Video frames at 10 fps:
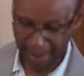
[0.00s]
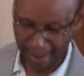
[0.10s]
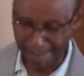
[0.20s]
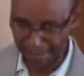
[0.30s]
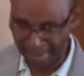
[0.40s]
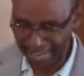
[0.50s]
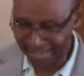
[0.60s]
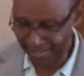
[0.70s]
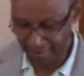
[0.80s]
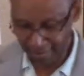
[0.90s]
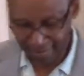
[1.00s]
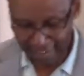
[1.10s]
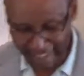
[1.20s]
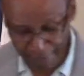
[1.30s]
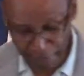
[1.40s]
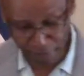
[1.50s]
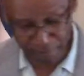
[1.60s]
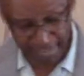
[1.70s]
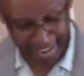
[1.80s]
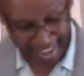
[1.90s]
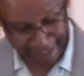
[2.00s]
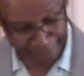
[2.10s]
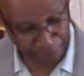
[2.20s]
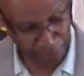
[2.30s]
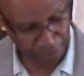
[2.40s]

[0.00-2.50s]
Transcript: Make every effort